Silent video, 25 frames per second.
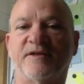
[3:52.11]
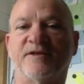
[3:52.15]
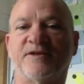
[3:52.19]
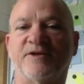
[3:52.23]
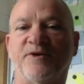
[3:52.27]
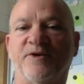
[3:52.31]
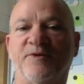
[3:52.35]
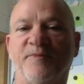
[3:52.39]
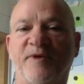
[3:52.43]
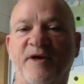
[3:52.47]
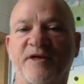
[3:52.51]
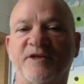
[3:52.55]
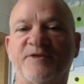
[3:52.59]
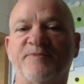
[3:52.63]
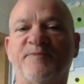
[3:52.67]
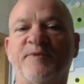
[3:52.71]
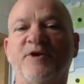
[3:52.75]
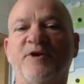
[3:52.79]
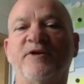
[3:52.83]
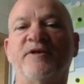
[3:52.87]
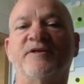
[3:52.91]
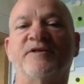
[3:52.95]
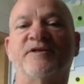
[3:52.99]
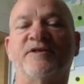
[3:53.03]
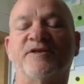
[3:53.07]
So my
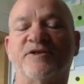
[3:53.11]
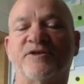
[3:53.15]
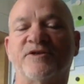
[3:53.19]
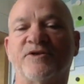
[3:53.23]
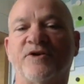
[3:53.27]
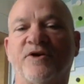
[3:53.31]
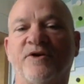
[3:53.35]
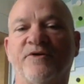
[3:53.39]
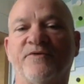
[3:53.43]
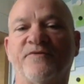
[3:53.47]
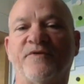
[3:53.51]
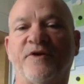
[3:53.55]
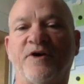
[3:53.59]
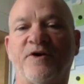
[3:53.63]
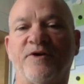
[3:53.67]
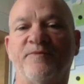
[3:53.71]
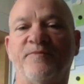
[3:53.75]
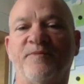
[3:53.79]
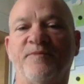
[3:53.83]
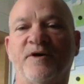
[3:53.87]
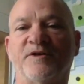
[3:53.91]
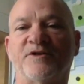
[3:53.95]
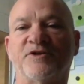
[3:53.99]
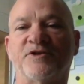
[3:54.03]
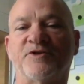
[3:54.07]
experiences are very
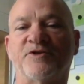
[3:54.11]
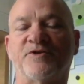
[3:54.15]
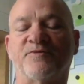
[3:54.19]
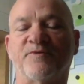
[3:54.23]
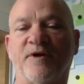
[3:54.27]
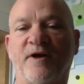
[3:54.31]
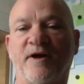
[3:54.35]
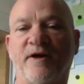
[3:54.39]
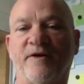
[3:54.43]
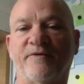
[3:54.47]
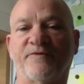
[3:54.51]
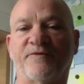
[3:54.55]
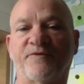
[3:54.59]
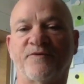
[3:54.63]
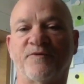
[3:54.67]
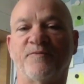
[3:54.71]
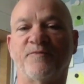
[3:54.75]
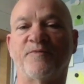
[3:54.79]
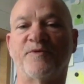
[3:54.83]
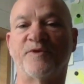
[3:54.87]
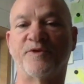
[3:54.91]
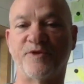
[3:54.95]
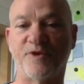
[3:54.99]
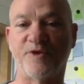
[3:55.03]
much derived from